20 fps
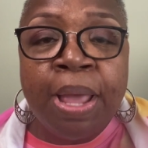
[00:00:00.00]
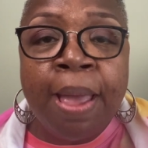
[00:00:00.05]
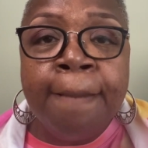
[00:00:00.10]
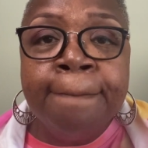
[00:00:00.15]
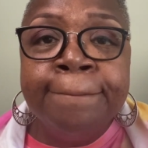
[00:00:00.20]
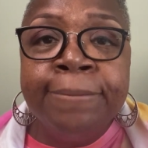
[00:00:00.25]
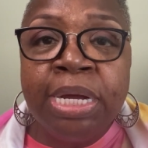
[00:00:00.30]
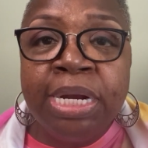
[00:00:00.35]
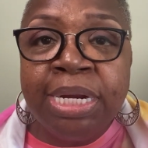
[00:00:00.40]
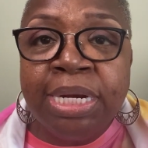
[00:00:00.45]

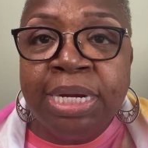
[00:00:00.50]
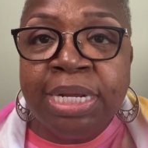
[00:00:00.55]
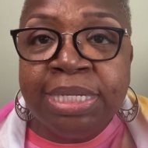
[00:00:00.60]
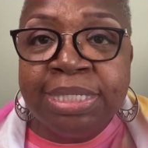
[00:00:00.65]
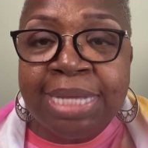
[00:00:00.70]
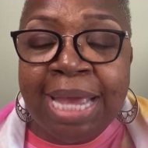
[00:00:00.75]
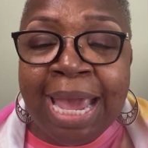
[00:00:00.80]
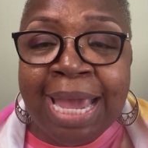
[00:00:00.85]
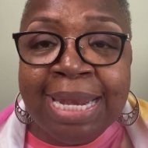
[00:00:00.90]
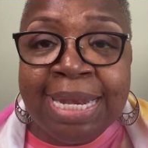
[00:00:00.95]
but it is
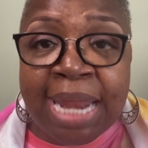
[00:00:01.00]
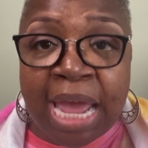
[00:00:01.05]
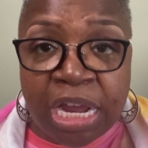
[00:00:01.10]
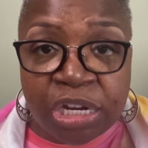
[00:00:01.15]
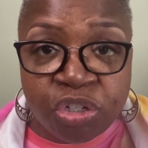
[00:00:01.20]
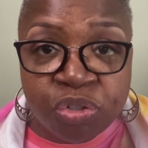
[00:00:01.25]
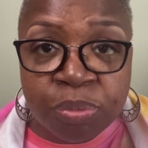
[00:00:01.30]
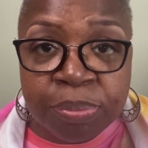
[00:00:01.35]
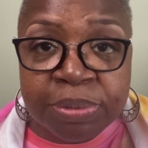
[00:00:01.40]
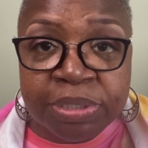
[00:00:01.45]
a
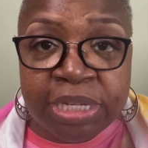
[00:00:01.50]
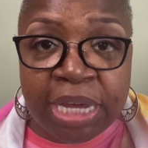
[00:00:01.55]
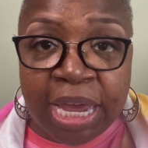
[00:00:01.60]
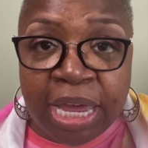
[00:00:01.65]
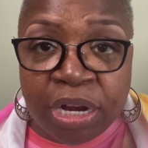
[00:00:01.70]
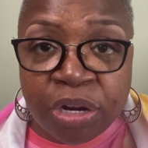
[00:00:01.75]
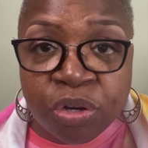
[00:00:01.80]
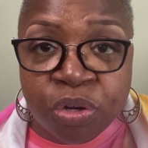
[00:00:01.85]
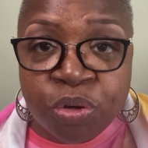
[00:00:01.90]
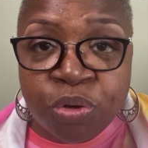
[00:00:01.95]
natural
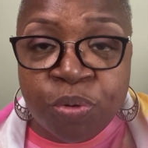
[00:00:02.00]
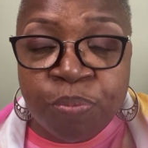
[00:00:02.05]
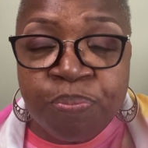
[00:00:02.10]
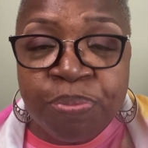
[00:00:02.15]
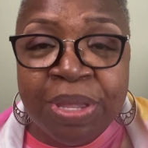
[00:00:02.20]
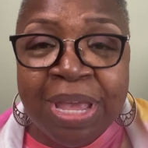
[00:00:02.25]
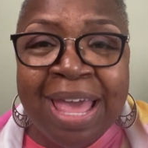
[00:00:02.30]
botanical